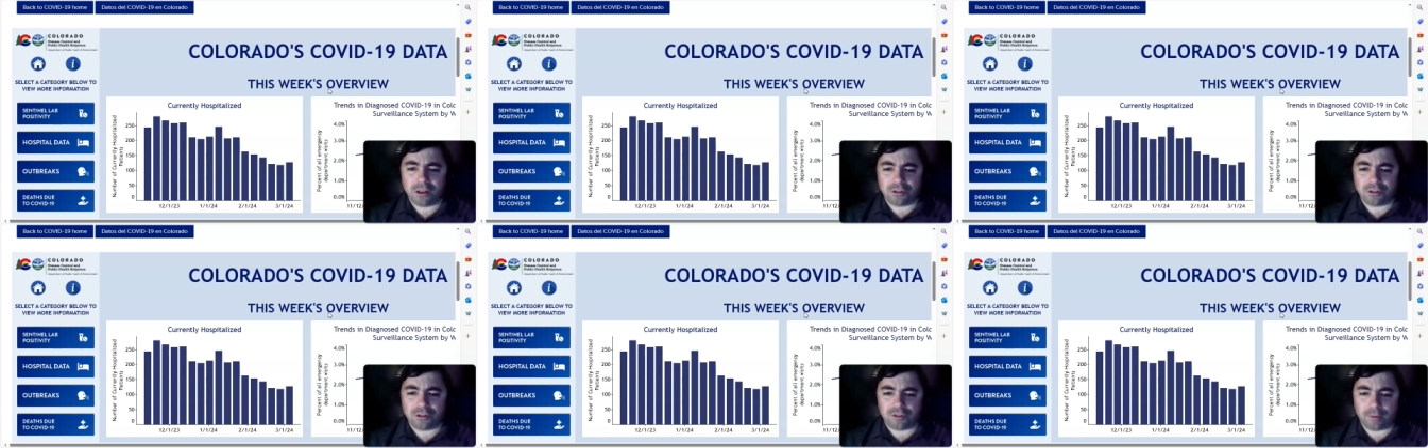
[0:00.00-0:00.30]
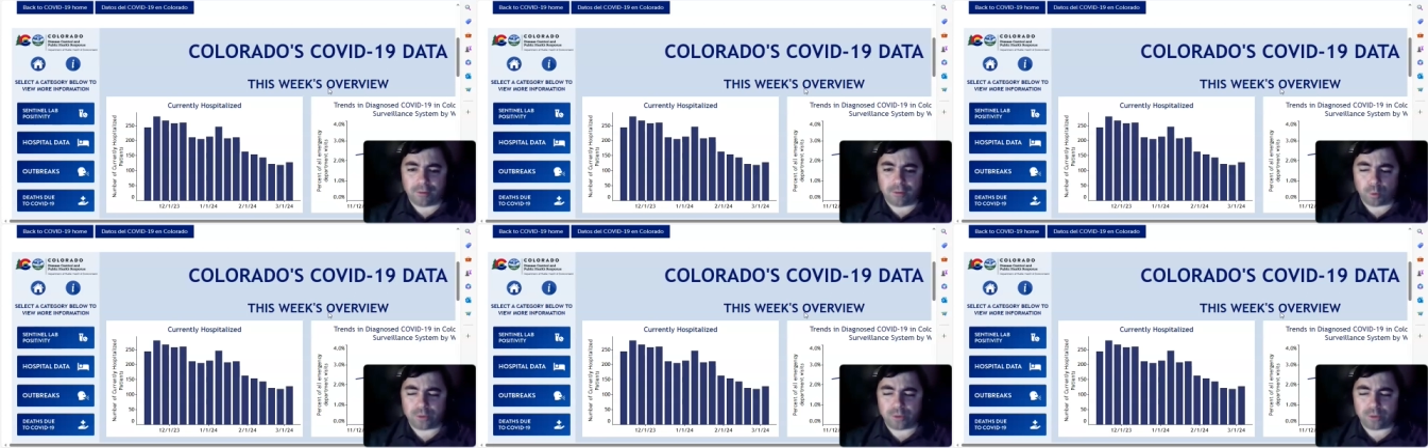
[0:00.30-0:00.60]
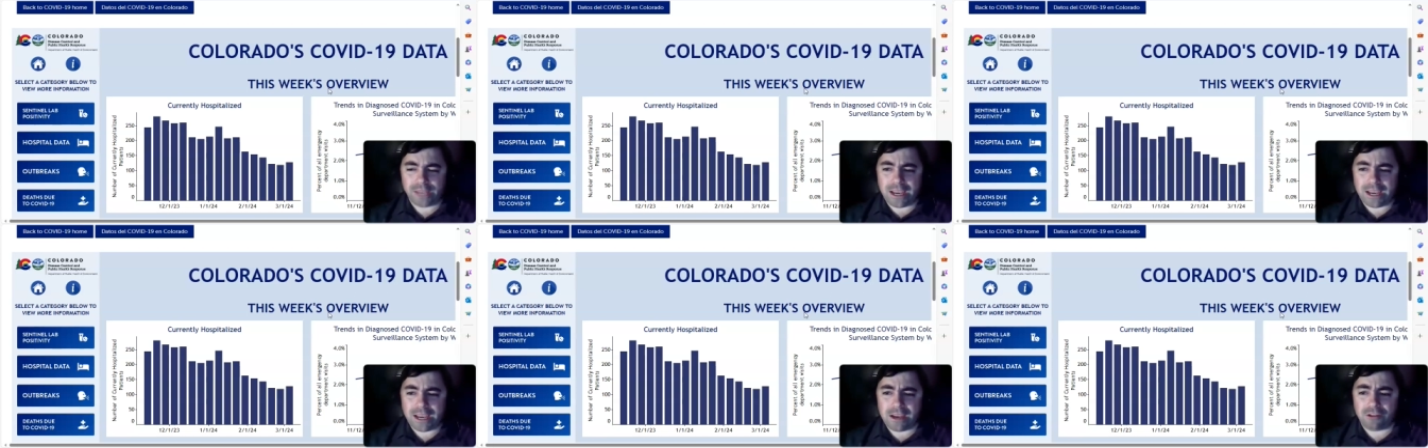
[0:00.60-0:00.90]
several
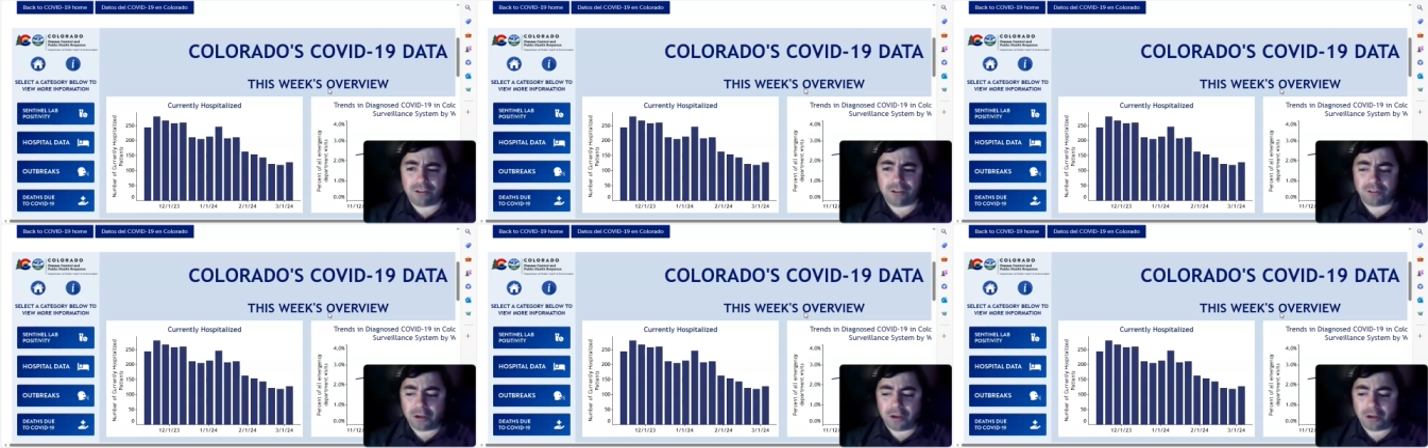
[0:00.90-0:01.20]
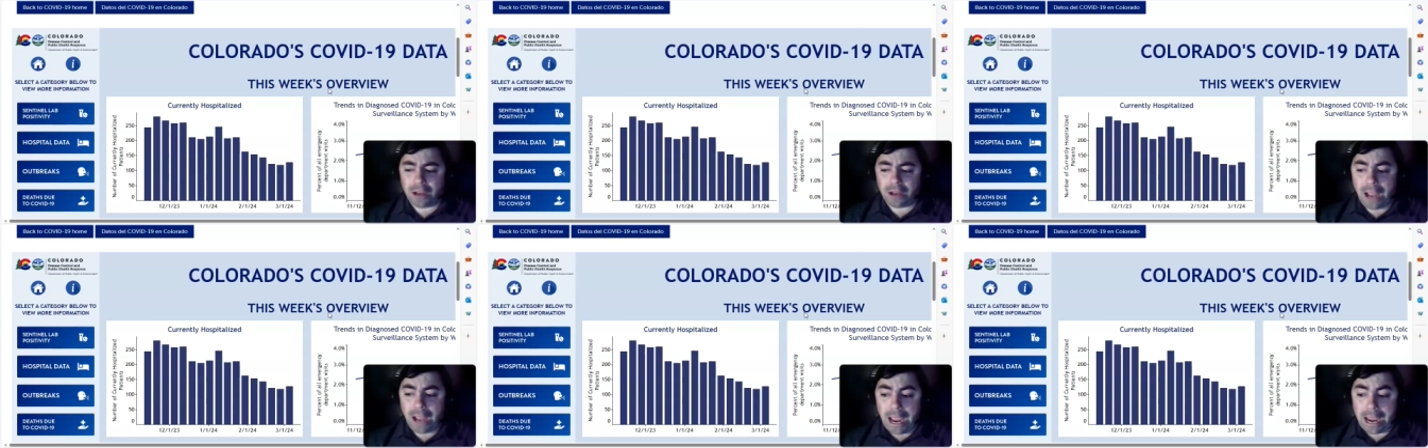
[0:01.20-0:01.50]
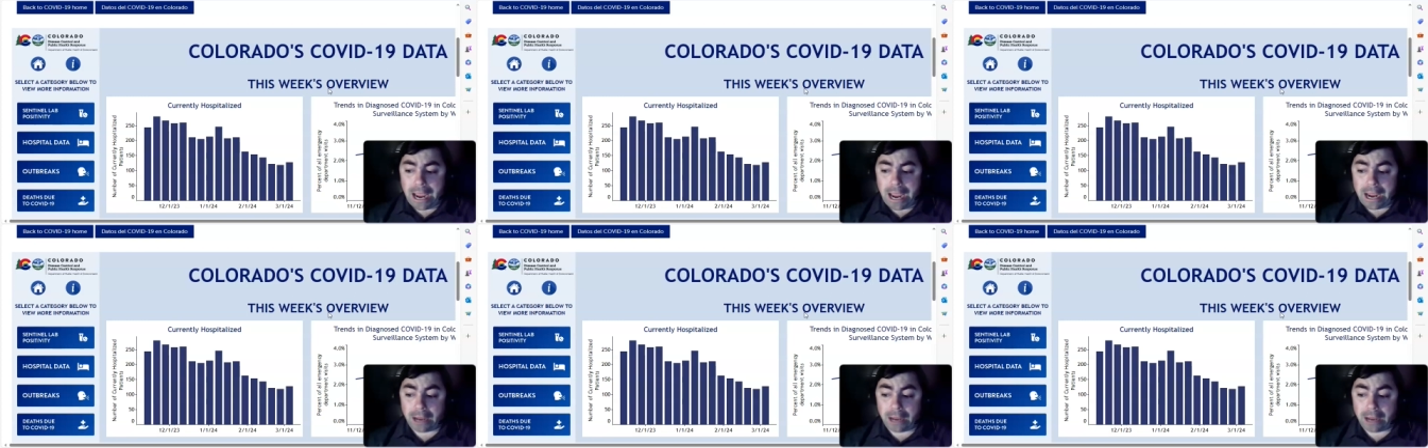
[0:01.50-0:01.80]
days,
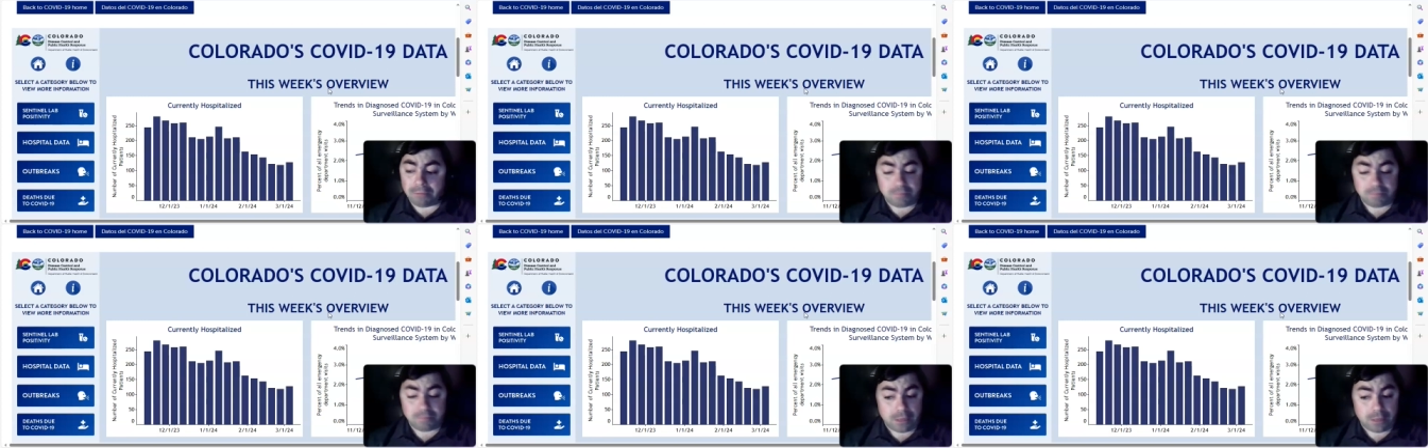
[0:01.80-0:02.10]
and